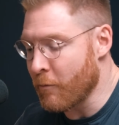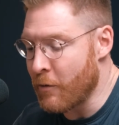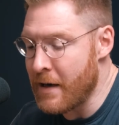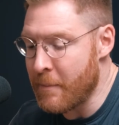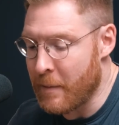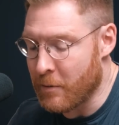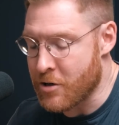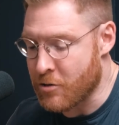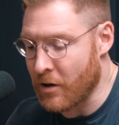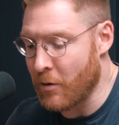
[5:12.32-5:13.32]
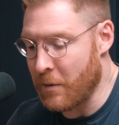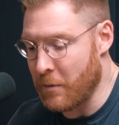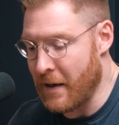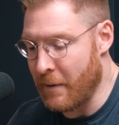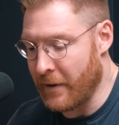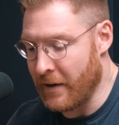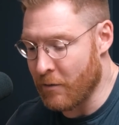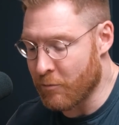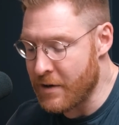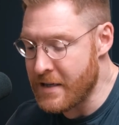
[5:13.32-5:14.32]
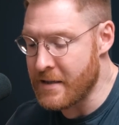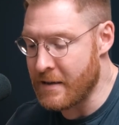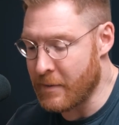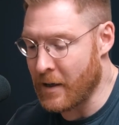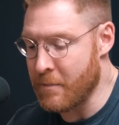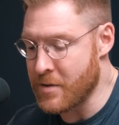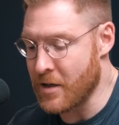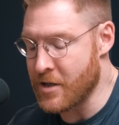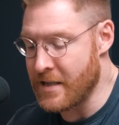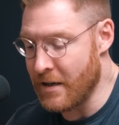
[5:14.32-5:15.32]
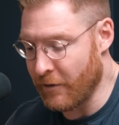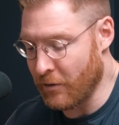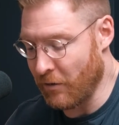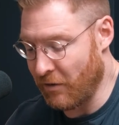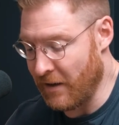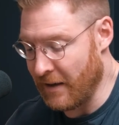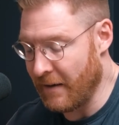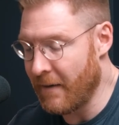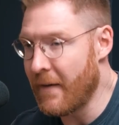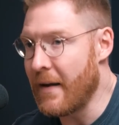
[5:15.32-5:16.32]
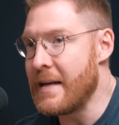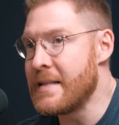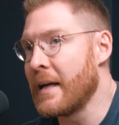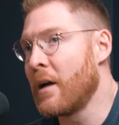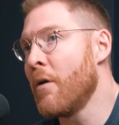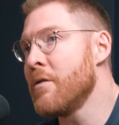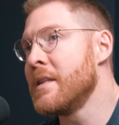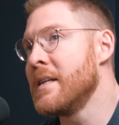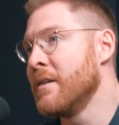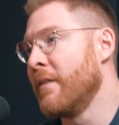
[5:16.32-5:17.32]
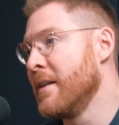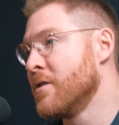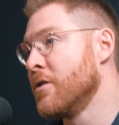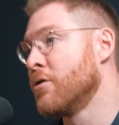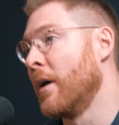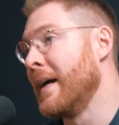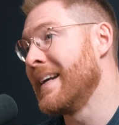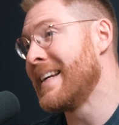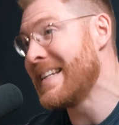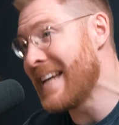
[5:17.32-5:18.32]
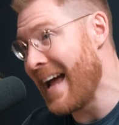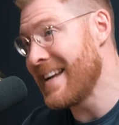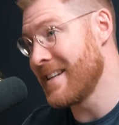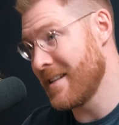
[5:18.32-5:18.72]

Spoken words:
really people struggle with networking, the reason it becomes such a difficult thing, is they go to these events to try and get